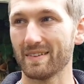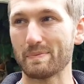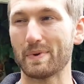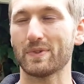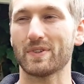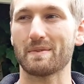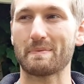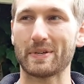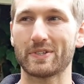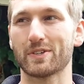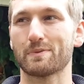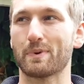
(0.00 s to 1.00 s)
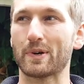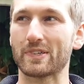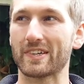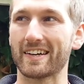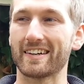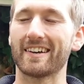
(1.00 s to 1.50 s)
Most ambitious
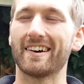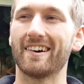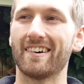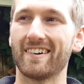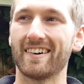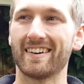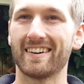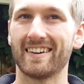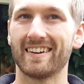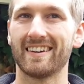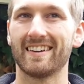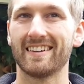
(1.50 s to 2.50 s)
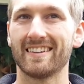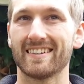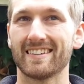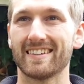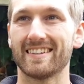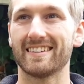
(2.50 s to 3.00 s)
person I know
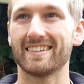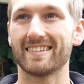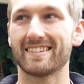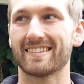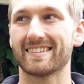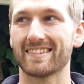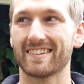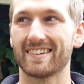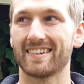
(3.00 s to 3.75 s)
is